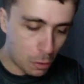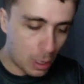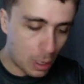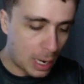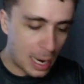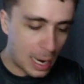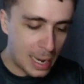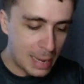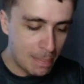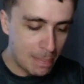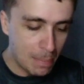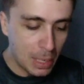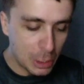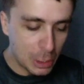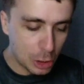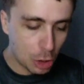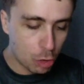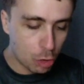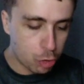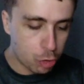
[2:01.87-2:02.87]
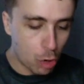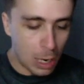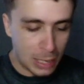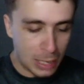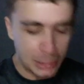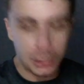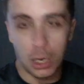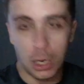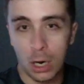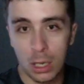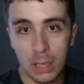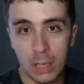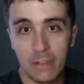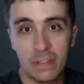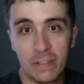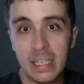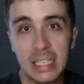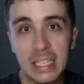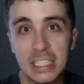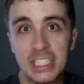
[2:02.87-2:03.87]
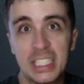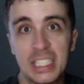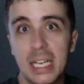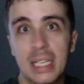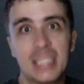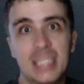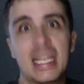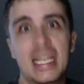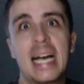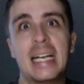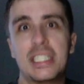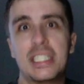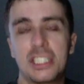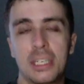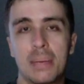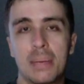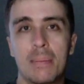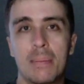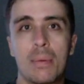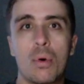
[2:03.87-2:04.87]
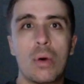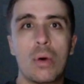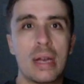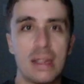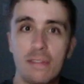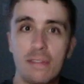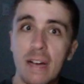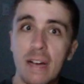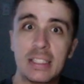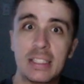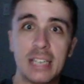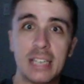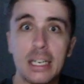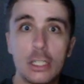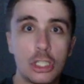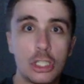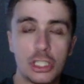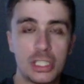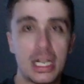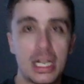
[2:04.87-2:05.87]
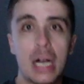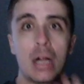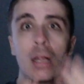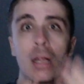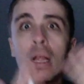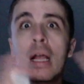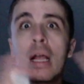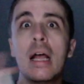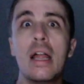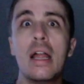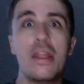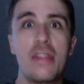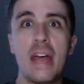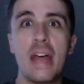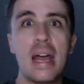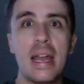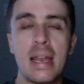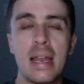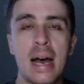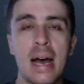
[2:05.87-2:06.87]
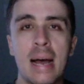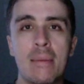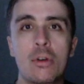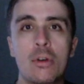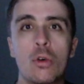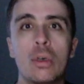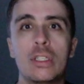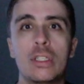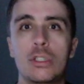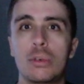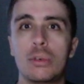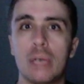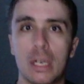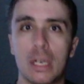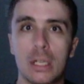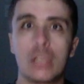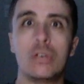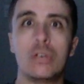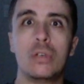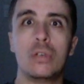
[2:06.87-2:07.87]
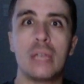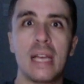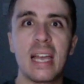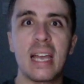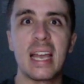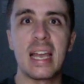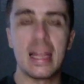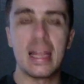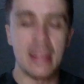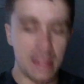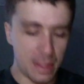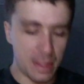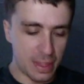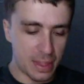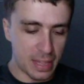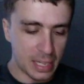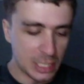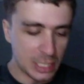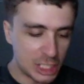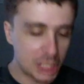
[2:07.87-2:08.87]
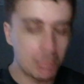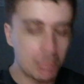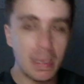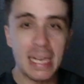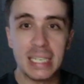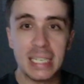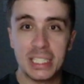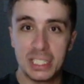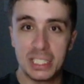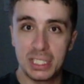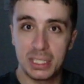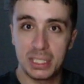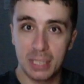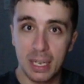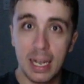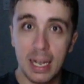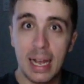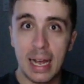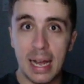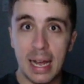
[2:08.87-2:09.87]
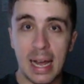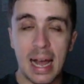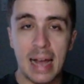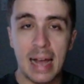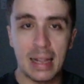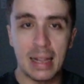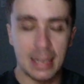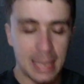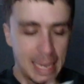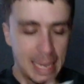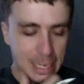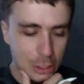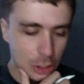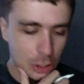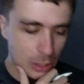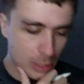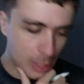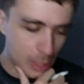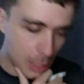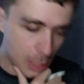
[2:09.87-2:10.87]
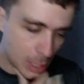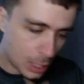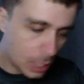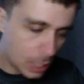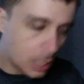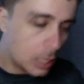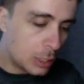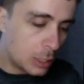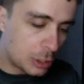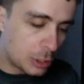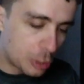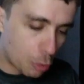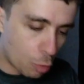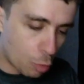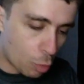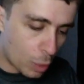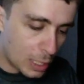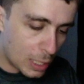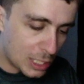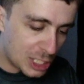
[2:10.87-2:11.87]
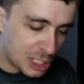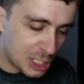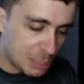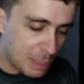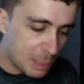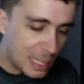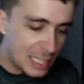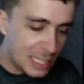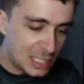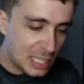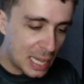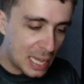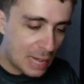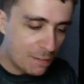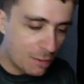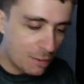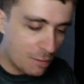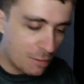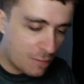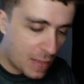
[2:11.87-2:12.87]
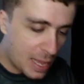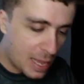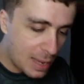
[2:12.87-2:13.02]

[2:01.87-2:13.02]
I must cross all of these cells at some point. If I touch a cell, then I'm going to include it in the space uh, allocation. So what does space f of n